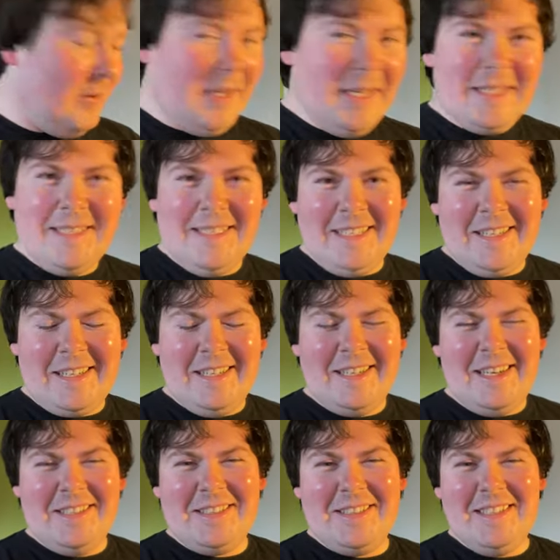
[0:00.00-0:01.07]
Oh yes,
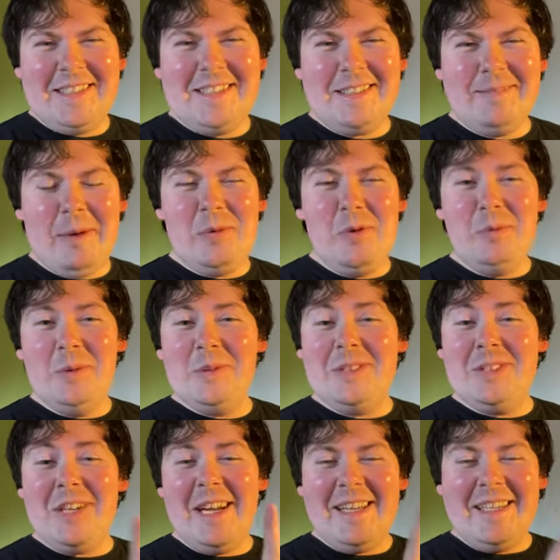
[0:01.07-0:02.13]
congratulations to my pupil
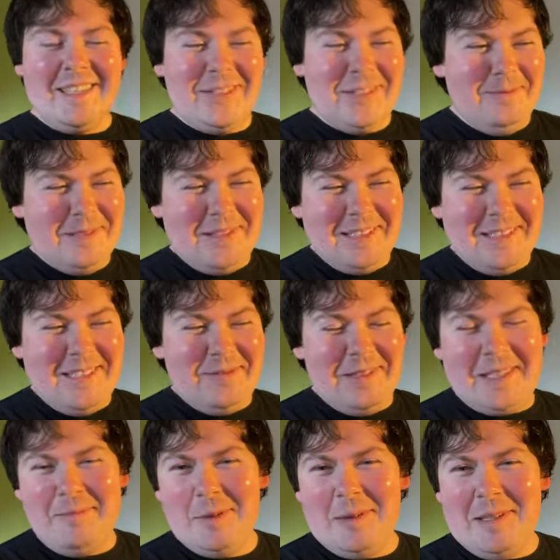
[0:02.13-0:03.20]
Jack, who I'm not going to see for a
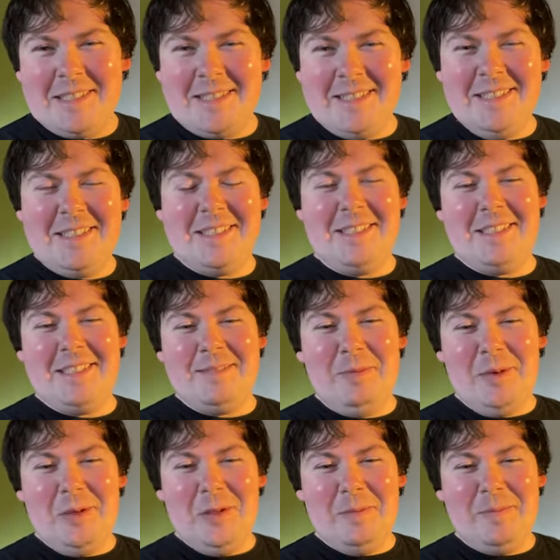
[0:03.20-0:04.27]
couple of weeks because he just had a
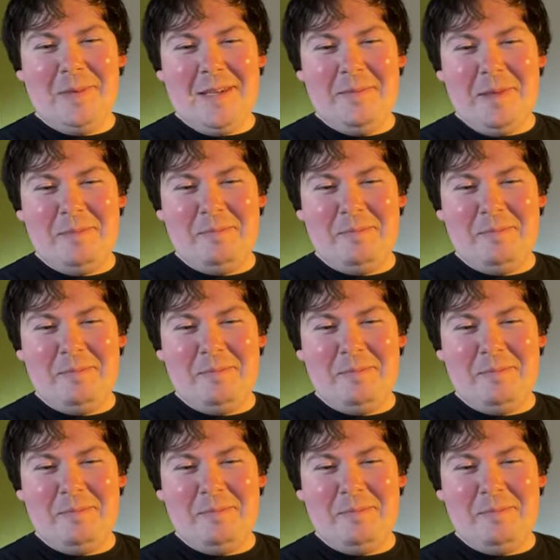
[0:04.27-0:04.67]
small baby